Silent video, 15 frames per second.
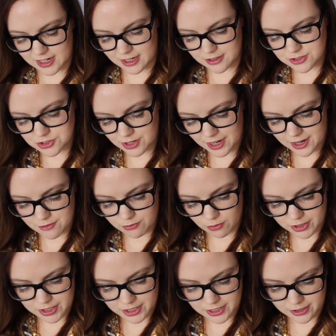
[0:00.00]
And I also have
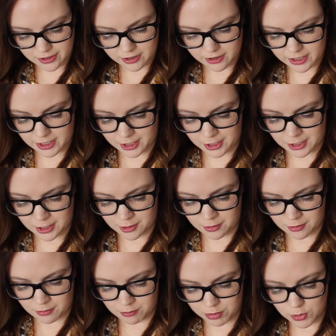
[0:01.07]
one here in
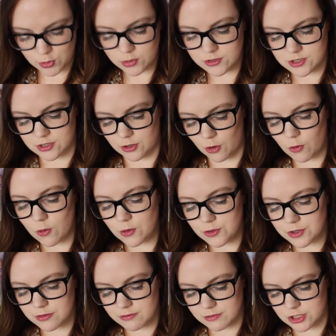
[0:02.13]
Bold
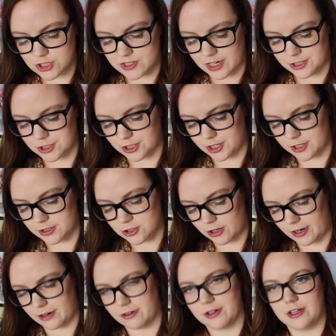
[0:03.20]
Gold, which is actually kind of
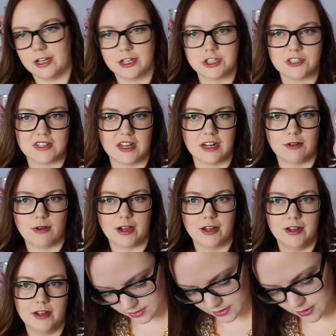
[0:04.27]
dried out on the edges anyway.
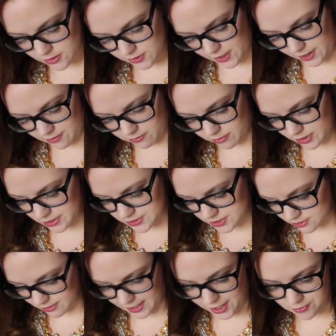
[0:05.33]
Okay, what else
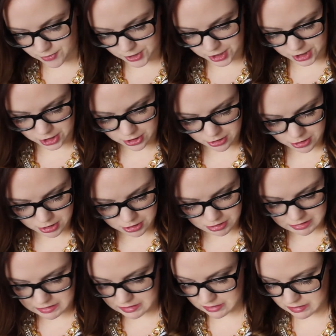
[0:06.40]
do I have in here?
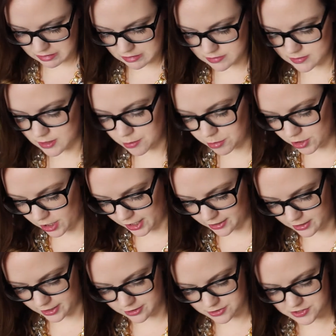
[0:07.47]
A couple
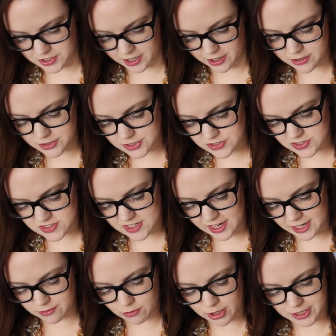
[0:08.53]
eyeliners here. This is the
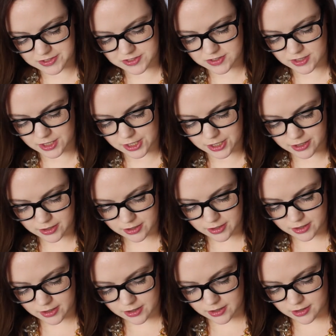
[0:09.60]
NYC
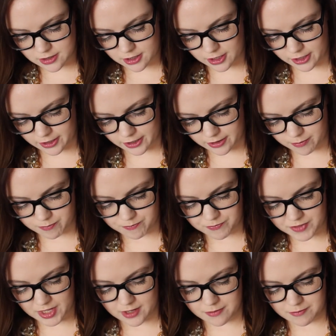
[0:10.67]
eyeliner
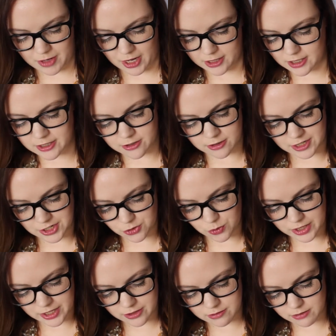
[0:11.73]

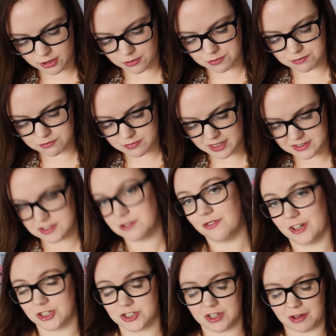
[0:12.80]
liquide. Oh, that's the
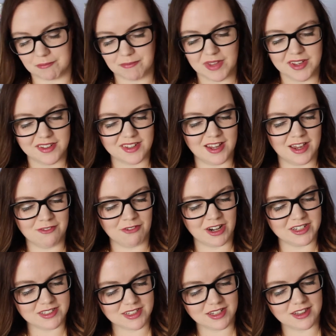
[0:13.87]
French side. The
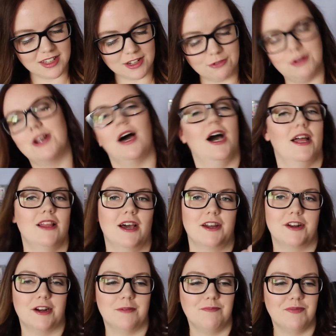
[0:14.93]
NYC liquid
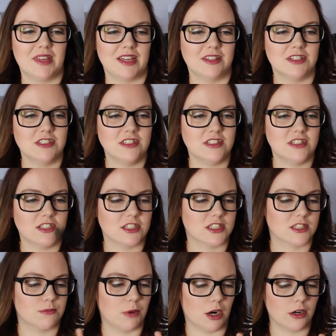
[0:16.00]
eyeliner, and this is in the
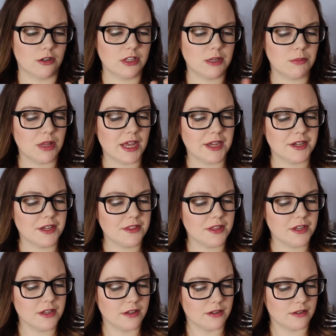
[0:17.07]
sparkly black, I
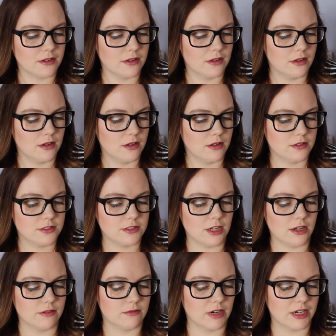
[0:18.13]
think. It's
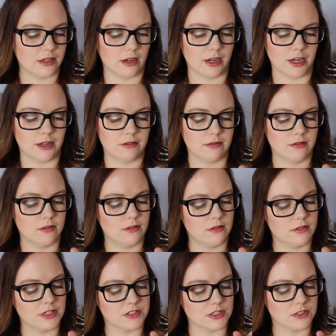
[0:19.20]
not written on it.
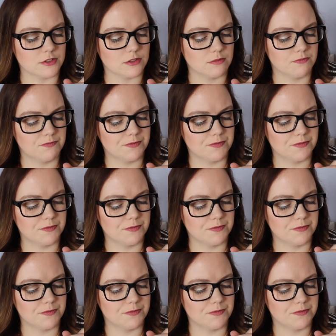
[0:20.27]
Yes, it is.